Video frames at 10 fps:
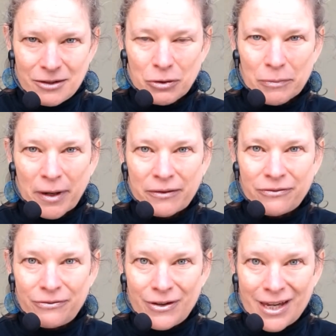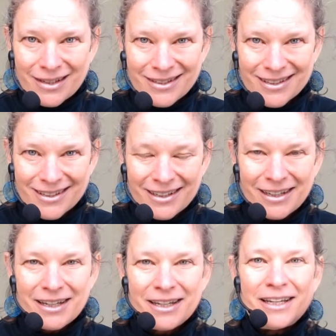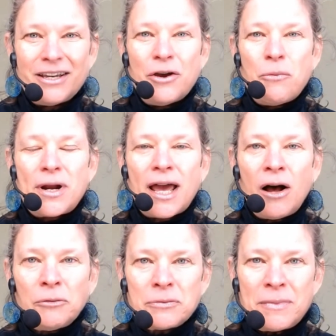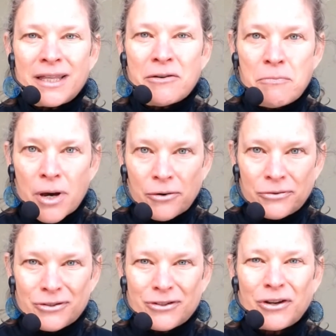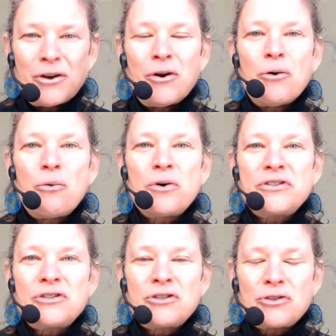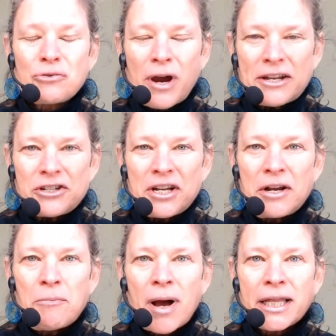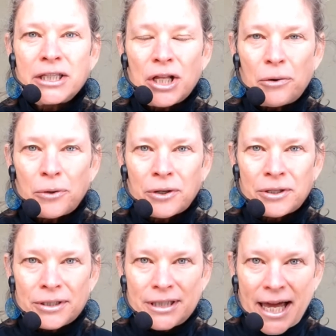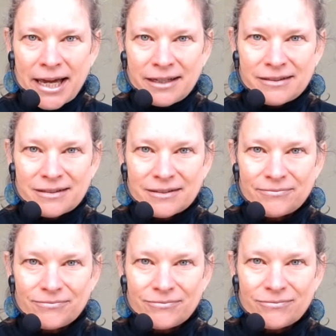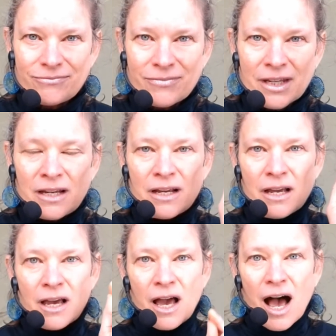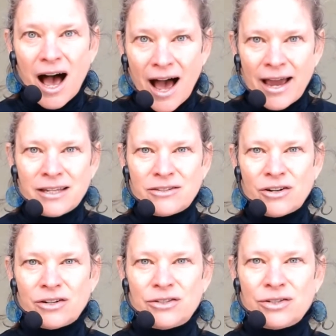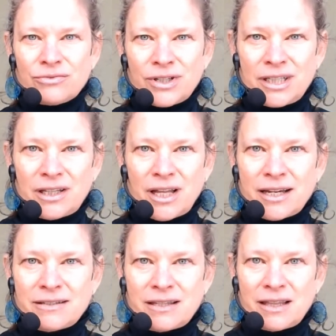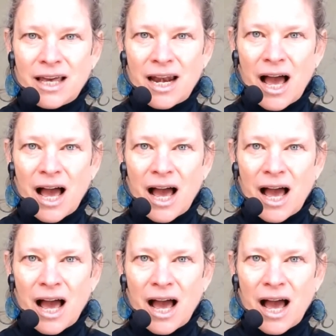with my feet. What helped me the most was stretching my lower legs. I started to realize that